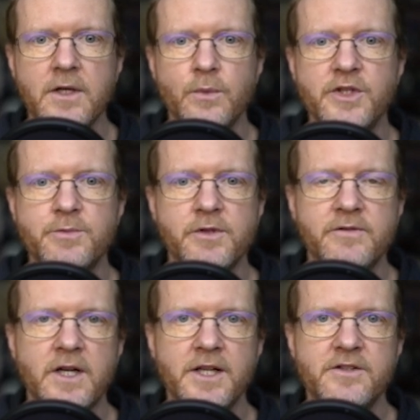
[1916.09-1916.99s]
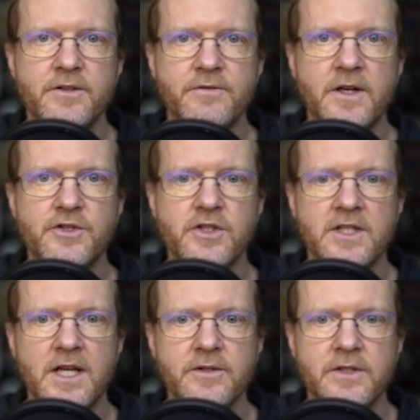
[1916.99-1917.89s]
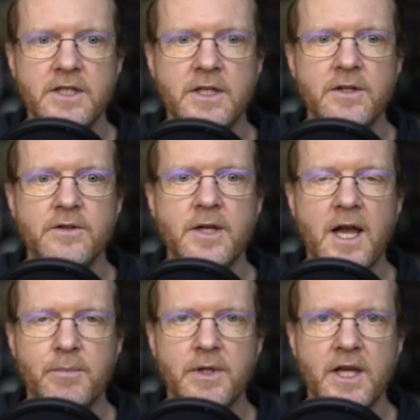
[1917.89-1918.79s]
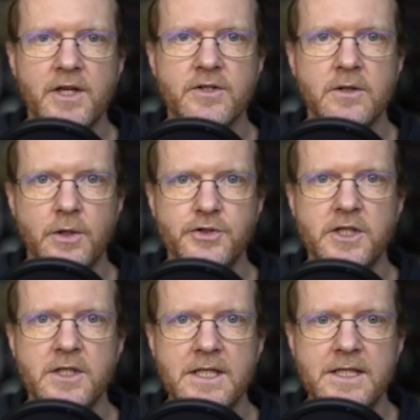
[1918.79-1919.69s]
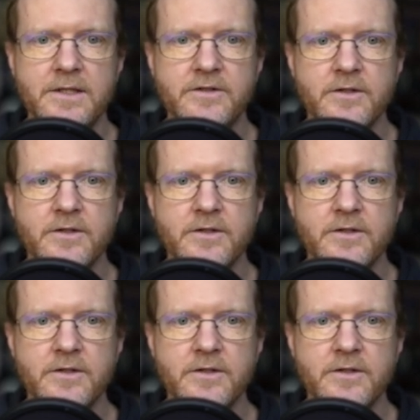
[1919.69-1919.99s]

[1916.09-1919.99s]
which provides the functionality the application logic needs,